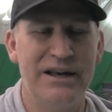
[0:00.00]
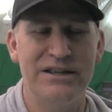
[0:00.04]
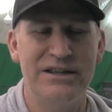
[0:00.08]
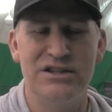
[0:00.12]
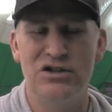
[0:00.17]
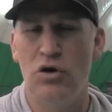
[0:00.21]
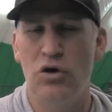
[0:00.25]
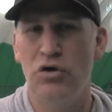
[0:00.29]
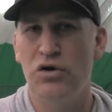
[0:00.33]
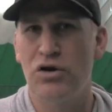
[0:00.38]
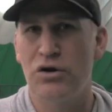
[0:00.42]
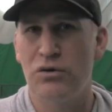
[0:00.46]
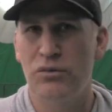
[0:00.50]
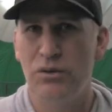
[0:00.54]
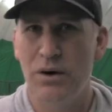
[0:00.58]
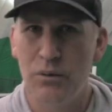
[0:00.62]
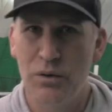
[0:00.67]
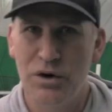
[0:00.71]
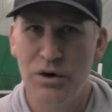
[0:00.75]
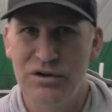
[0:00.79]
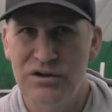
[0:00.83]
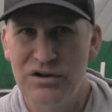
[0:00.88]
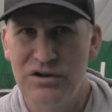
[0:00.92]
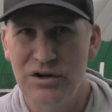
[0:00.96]
told her what
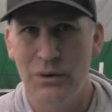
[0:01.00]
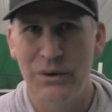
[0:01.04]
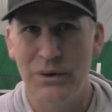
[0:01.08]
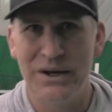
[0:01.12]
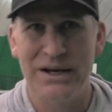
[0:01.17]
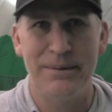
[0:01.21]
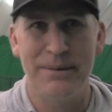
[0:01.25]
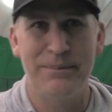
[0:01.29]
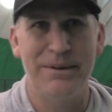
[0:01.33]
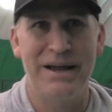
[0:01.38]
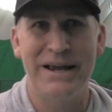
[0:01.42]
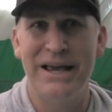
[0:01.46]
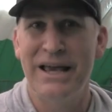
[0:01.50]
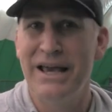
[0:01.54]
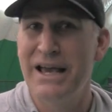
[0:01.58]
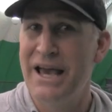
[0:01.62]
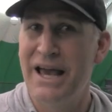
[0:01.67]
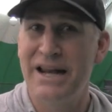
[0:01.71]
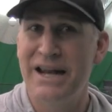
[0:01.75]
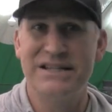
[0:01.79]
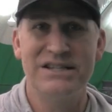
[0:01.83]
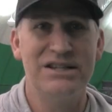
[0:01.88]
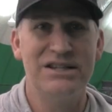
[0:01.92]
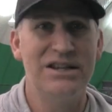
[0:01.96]
we're doing. I'm like,
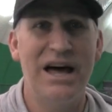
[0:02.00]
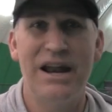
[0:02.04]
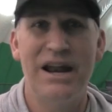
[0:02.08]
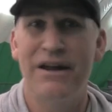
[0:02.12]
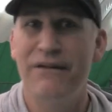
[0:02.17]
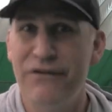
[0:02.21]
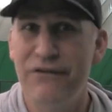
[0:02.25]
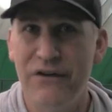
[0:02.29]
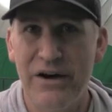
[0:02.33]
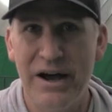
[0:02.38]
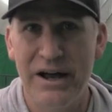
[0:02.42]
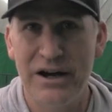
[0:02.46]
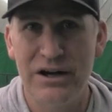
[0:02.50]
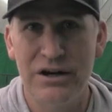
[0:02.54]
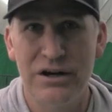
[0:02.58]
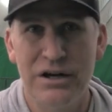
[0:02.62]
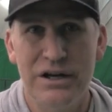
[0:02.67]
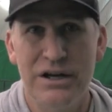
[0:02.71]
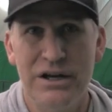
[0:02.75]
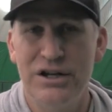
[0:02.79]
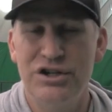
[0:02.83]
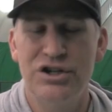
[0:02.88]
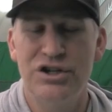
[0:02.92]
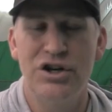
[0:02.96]
and it's a lot of fun.
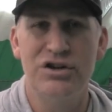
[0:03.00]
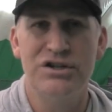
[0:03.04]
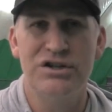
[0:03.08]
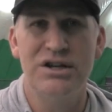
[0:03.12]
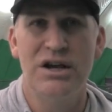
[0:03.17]
And she goes,